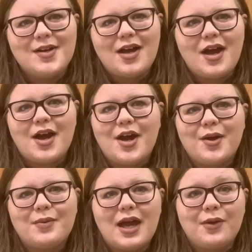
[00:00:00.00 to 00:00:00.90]

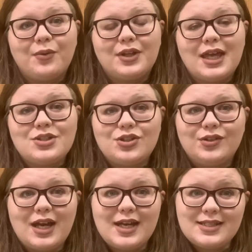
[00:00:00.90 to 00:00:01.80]
I will catch you
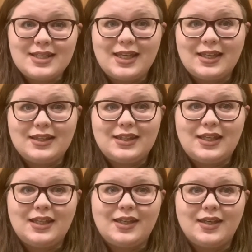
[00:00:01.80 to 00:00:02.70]
guys in
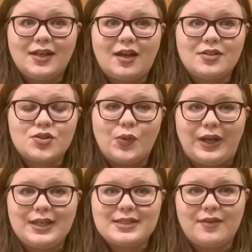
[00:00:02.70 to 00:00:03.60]
the
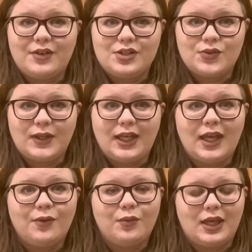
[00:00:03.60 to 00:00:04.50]

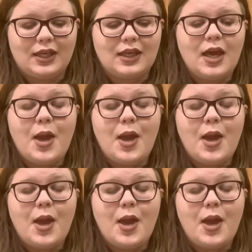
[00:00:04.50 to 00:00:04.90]
27-28 week